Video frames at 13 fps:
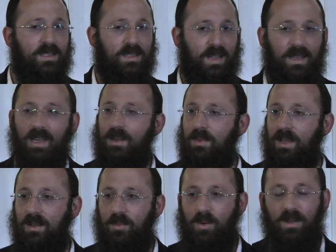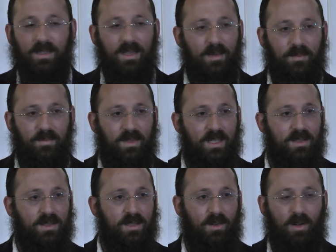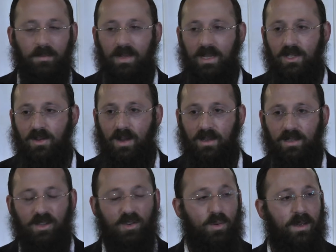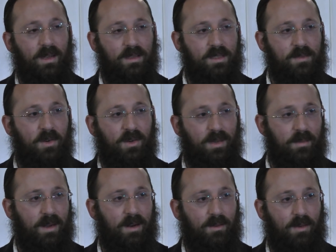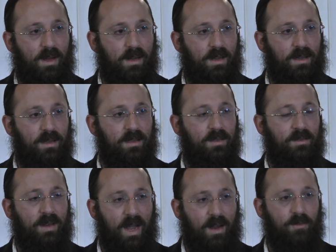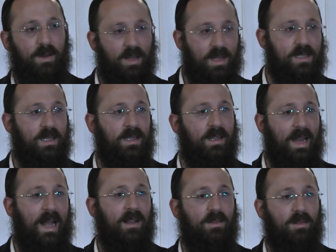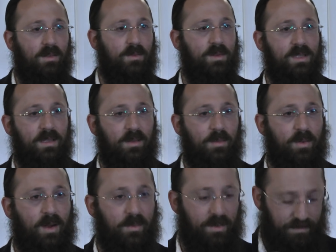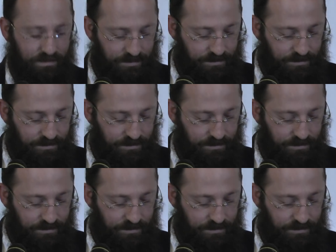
I got to make a point that this is all me trying to quit smoking marijuana, not realizing that alcohol was still a problem.